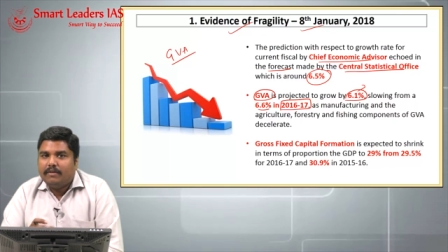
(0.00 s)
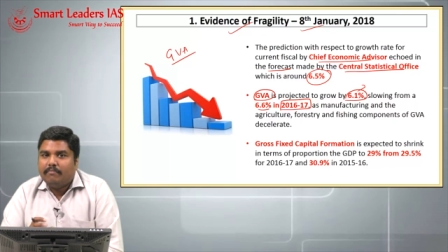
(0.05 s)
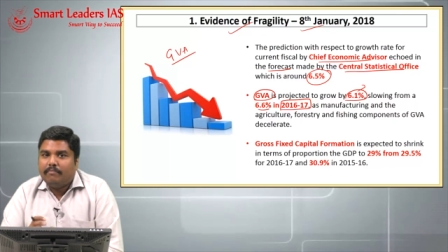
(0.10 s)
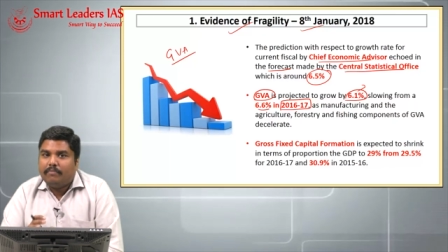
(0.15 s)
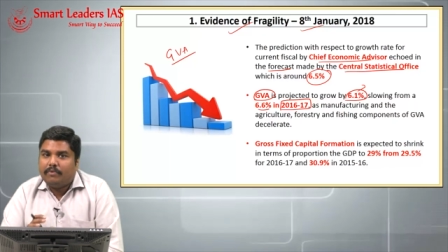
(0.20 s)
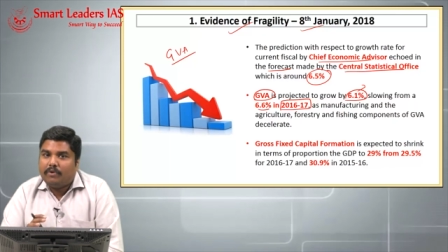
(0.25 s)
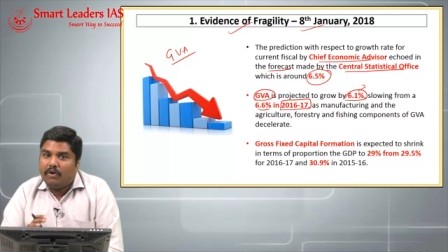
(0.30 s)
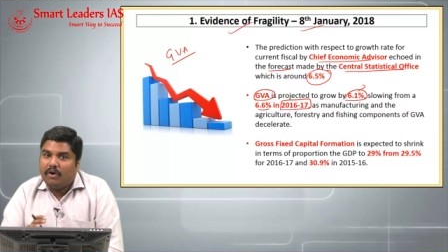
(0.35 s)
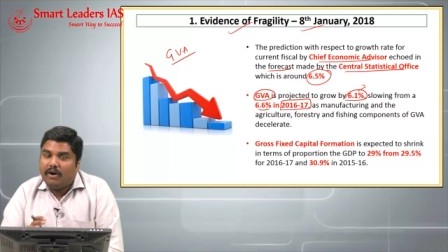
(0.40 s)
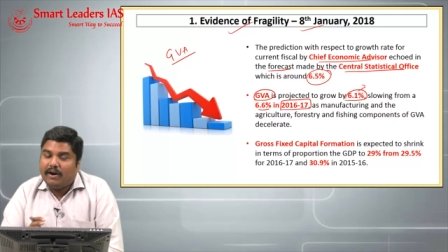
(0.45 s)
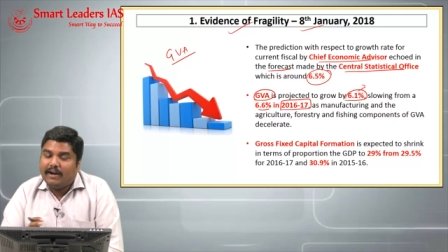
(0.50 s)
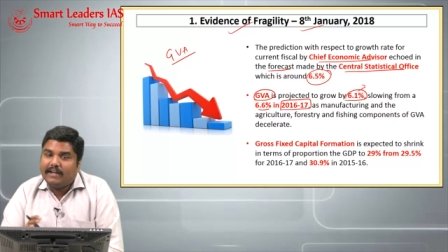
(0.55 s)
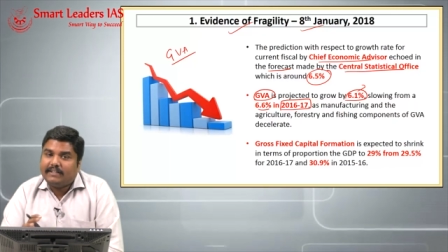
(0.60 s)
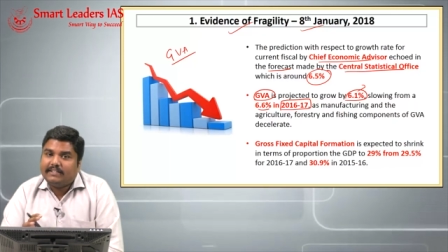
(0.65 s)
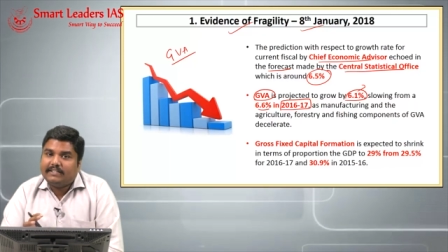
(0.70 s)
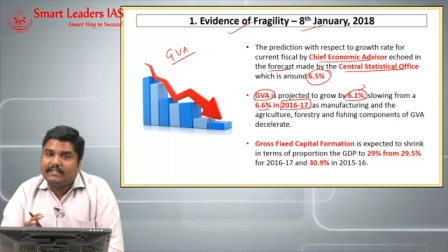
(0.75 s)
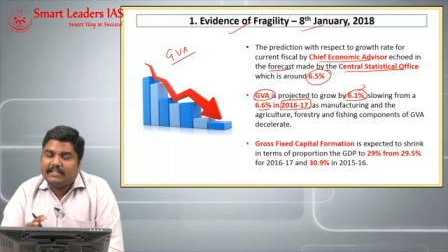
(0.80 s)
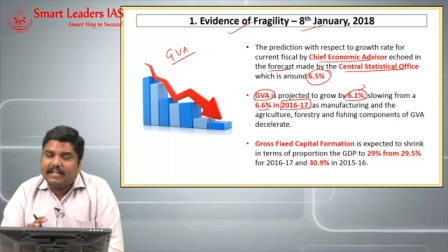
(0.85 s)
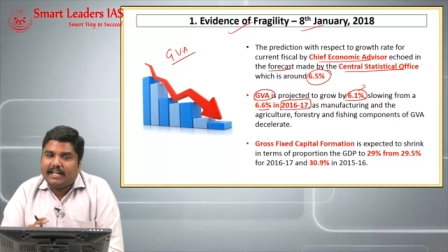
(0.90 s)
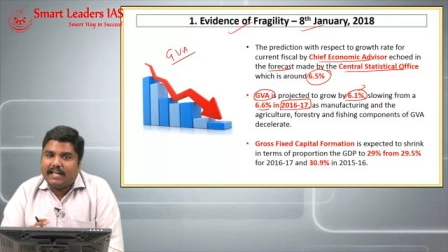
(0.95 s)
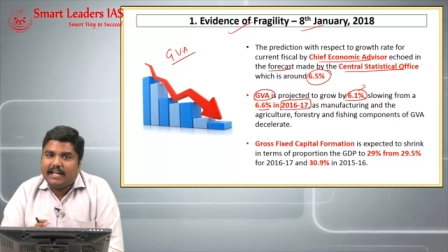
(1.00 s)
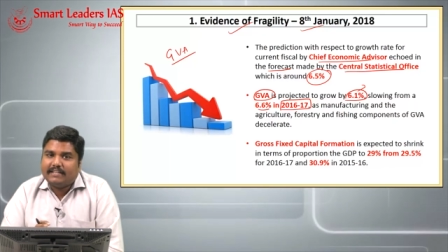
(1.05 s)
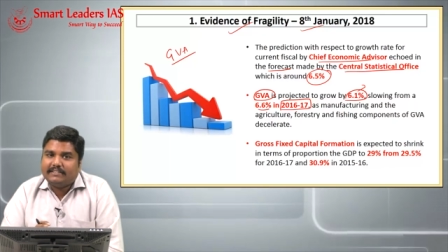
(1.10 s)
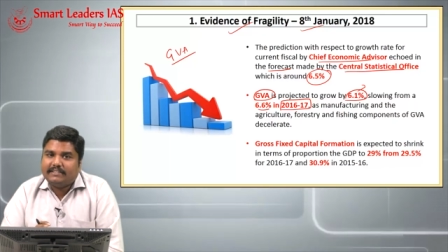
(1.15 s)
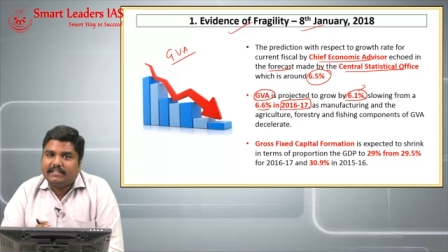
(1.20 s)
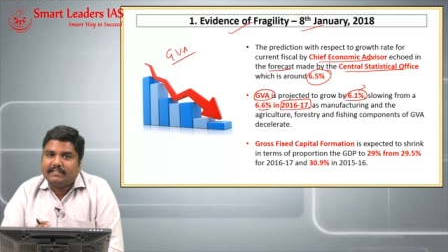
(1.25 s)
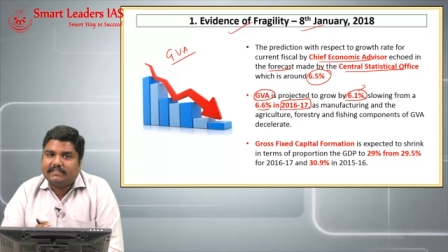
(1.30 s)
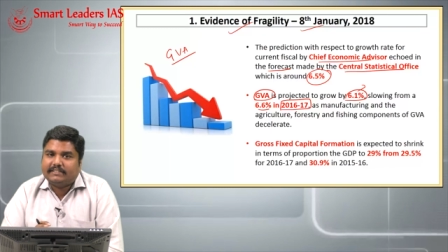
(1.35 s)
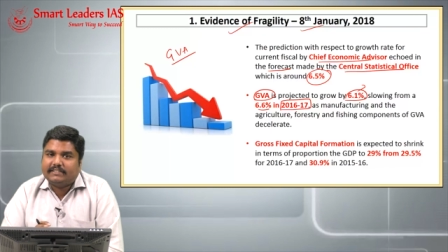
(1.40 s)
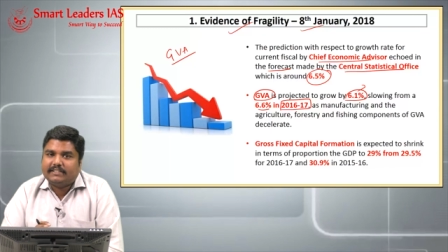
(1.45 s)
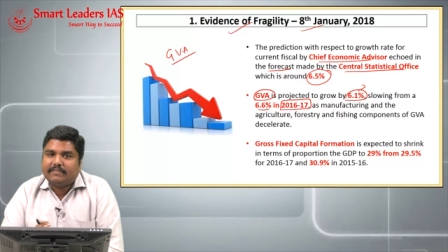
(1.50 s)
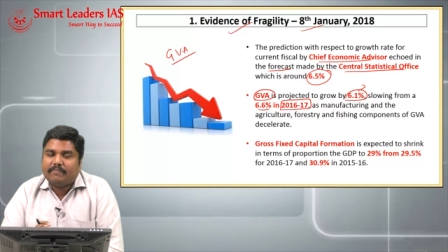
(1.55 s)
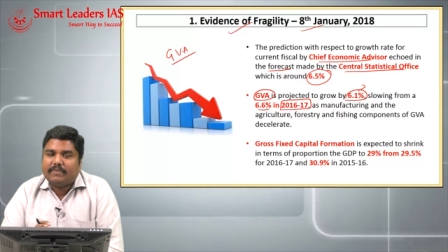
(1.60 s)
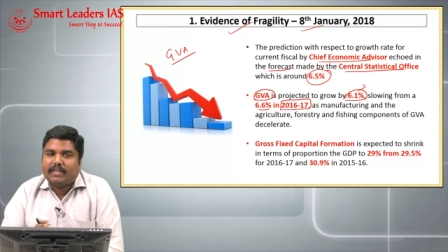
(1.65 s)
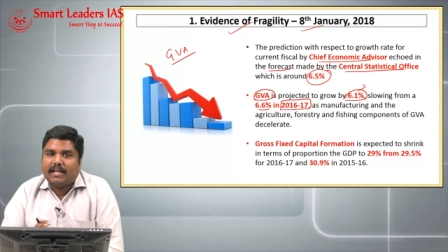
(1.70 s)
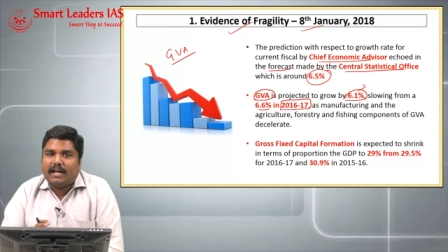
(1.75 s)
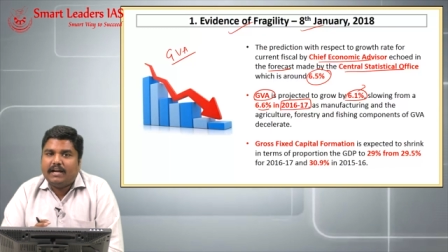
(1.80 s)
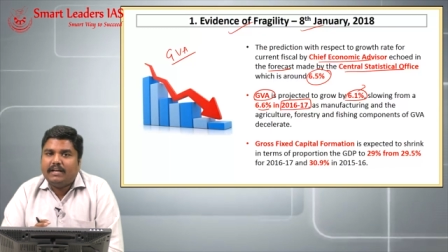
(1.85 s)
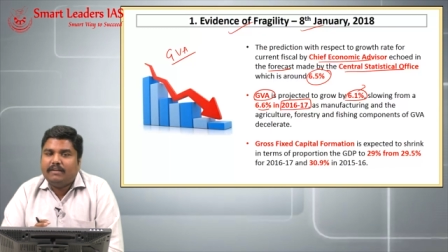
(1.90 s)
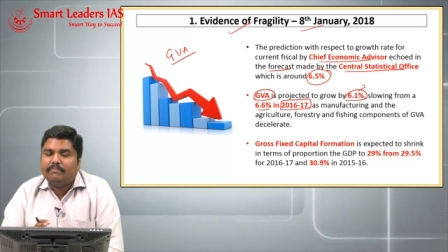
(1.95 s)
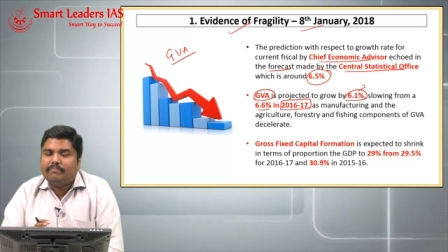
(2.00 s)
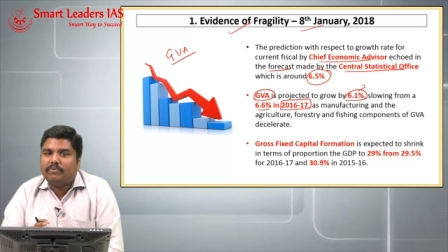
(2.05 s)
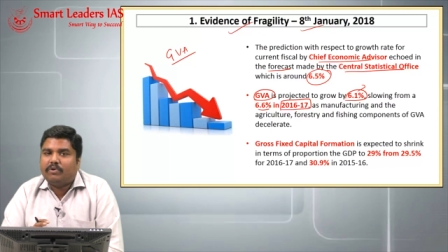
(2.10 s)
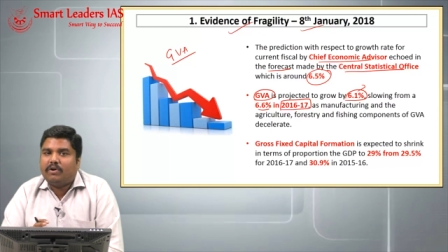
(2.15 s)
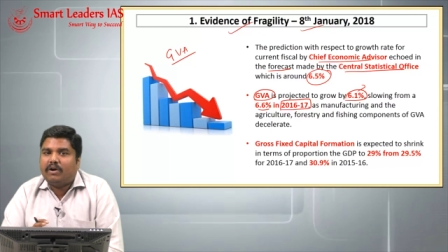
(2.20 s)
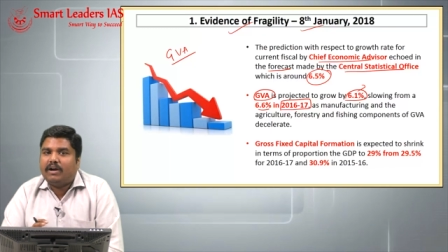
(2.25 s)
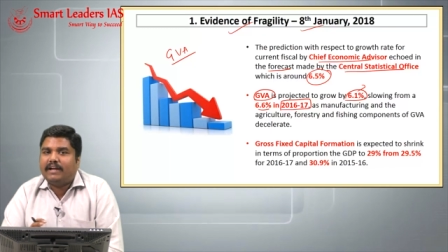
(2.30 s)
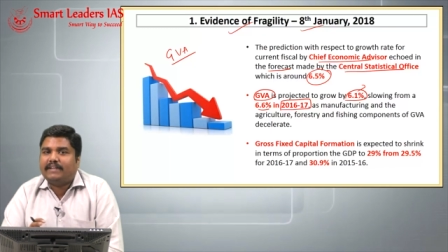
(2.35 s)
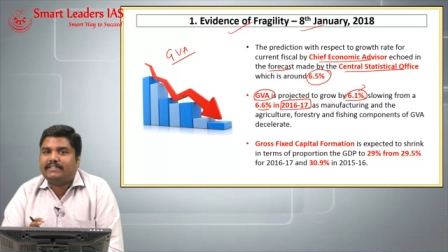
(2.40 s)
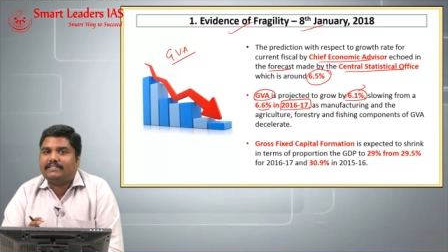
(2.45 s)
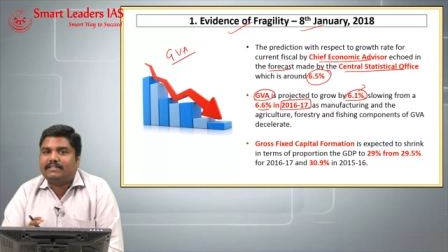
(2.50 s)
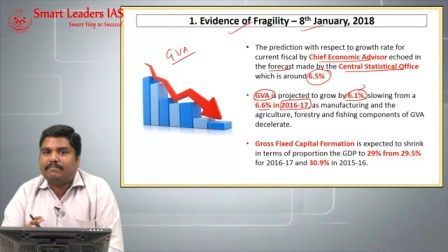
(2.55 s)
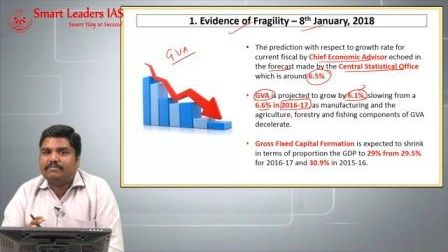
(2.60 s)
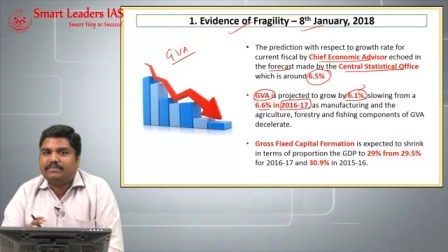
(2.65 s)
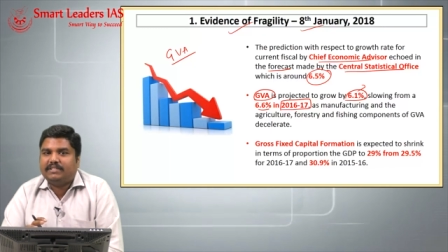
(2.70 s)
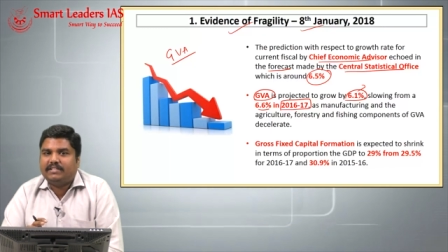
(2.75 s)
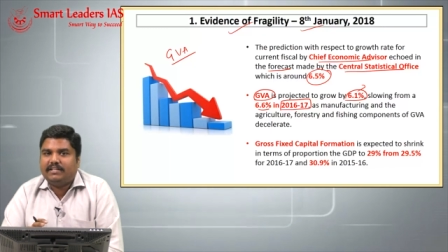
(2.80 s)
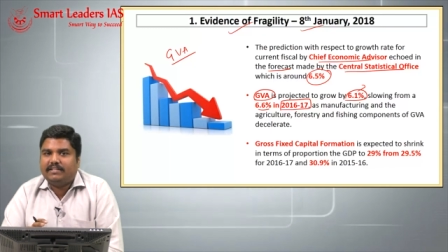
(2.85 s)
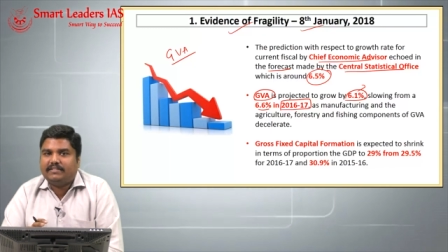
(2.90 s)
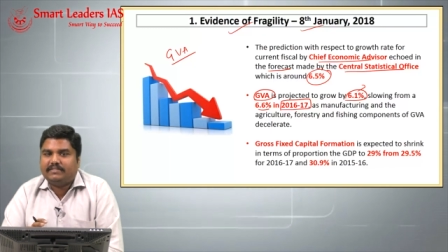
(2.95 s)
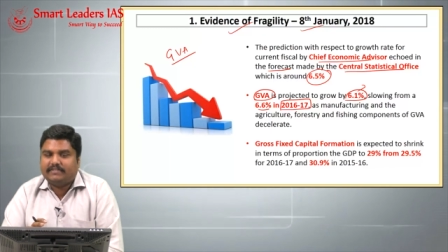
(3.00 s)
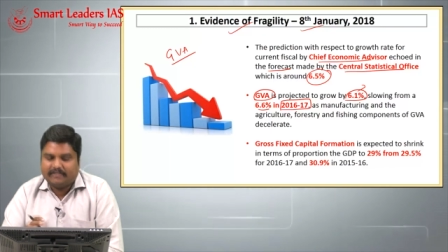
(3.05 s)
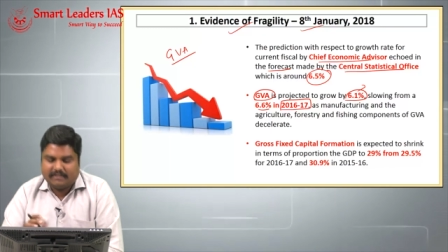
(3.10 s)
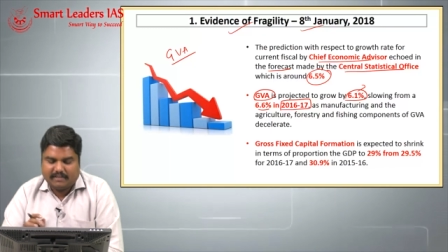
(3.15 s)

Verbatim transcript: product taxes and product subsidies